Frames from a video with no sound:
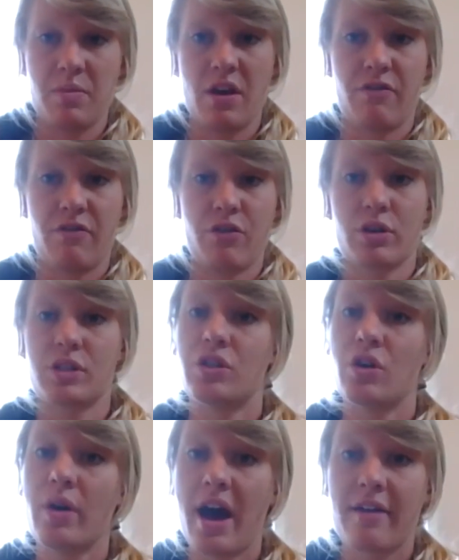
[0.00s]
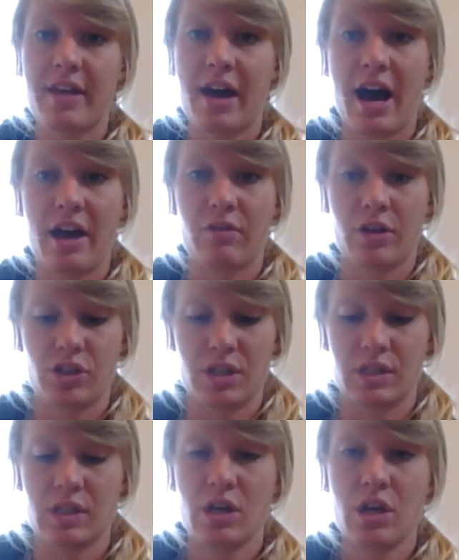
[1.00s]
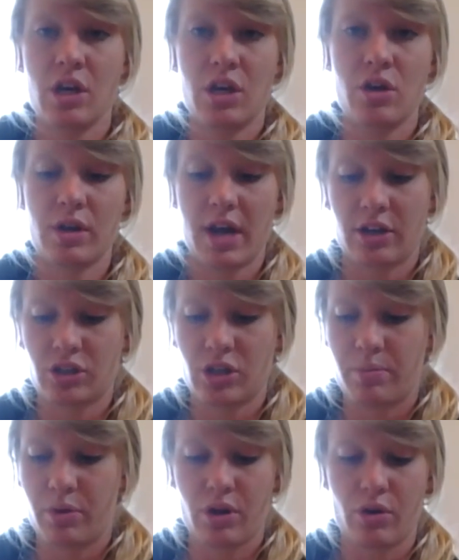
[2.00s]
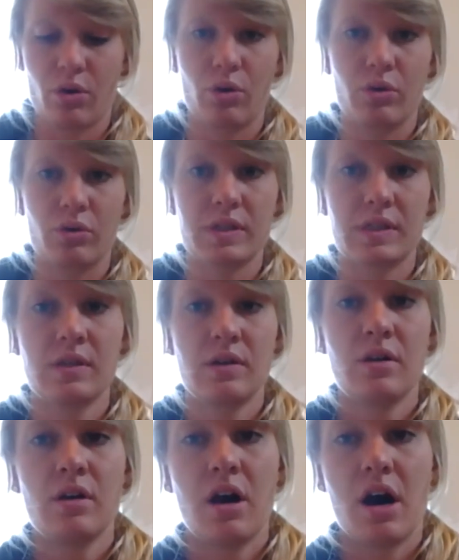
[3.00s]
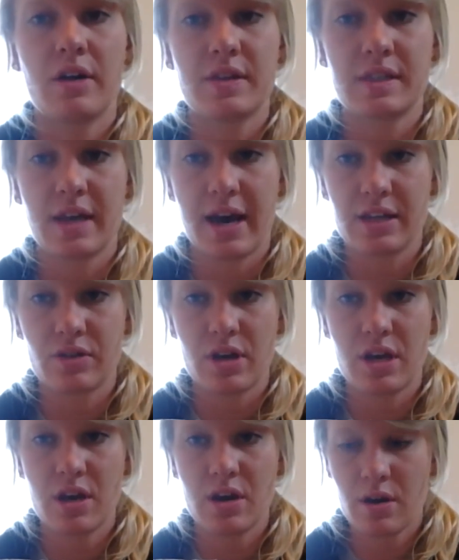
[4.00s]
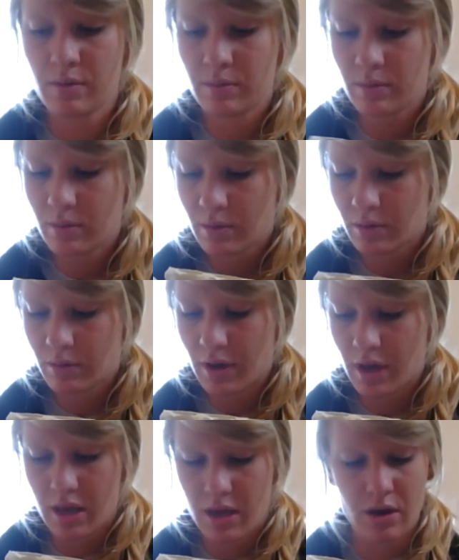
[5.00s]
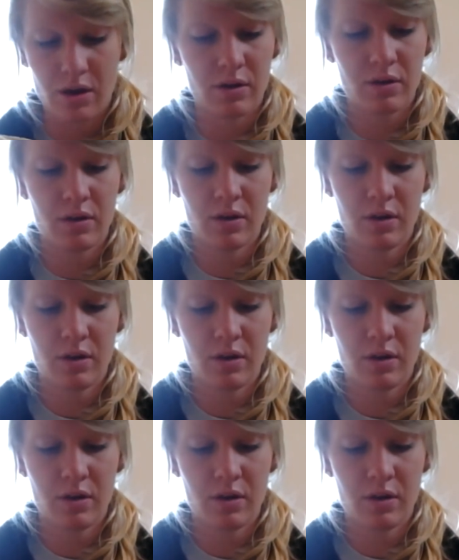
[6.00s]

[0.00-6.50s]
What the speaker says: If yours don't have the high ridges, you could actually put your holes on the sides right here, right here,